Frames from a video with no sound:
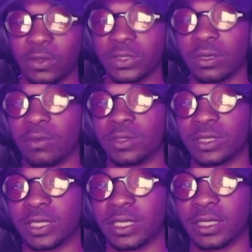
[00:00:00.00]
Also, I want
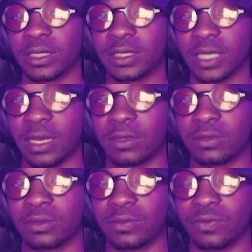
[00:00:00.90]
to say that this
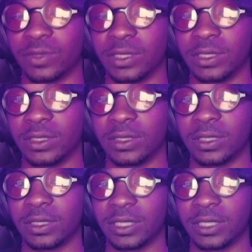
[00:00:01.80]
sound really